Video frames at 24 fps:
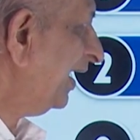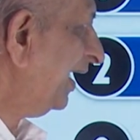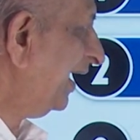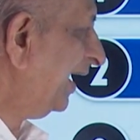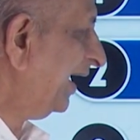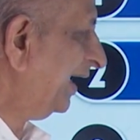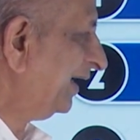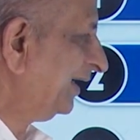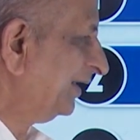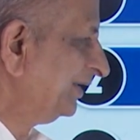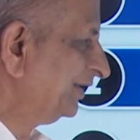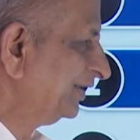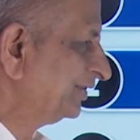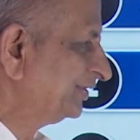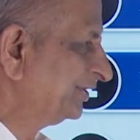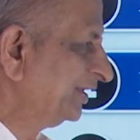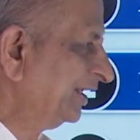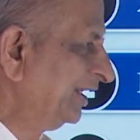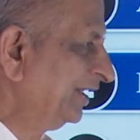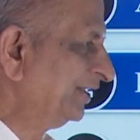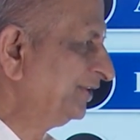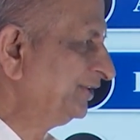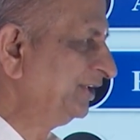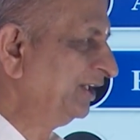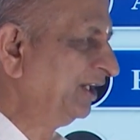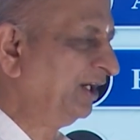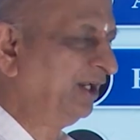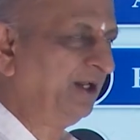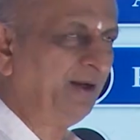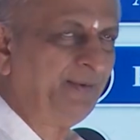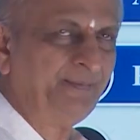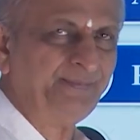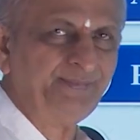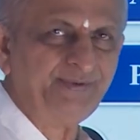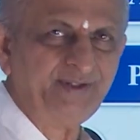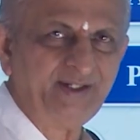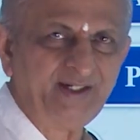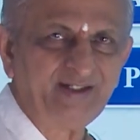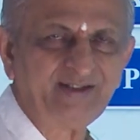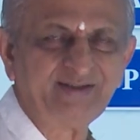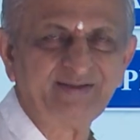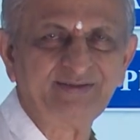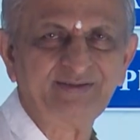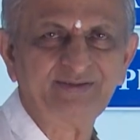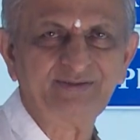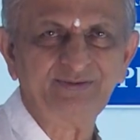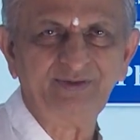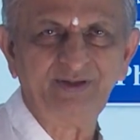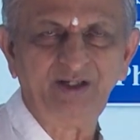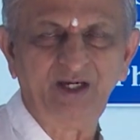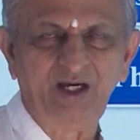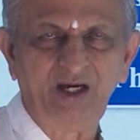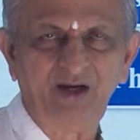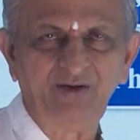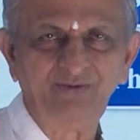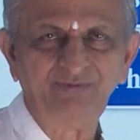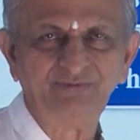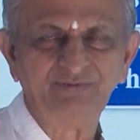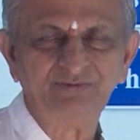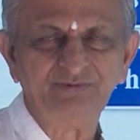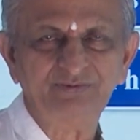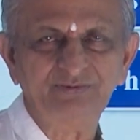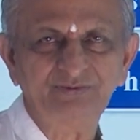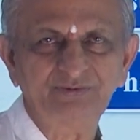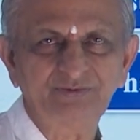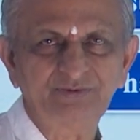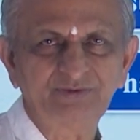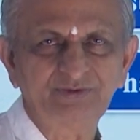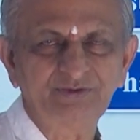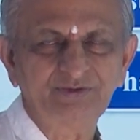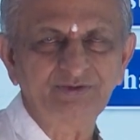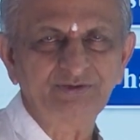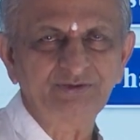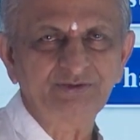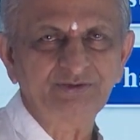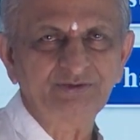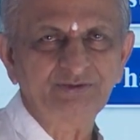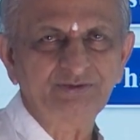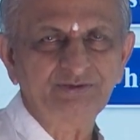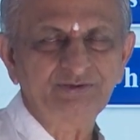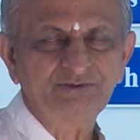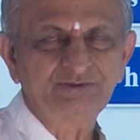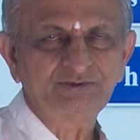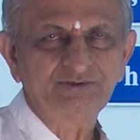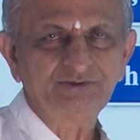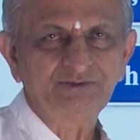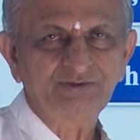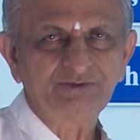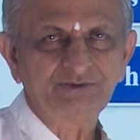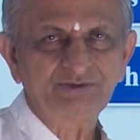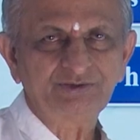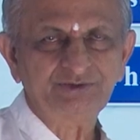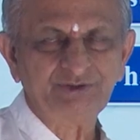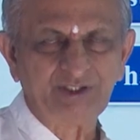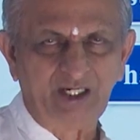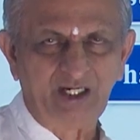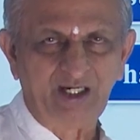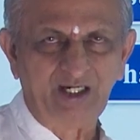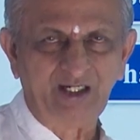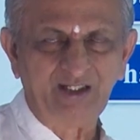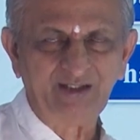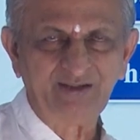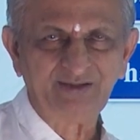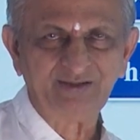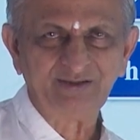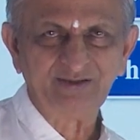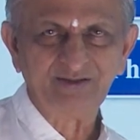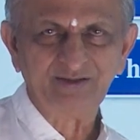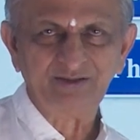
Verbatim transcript: And in the celestial objects, we have stars,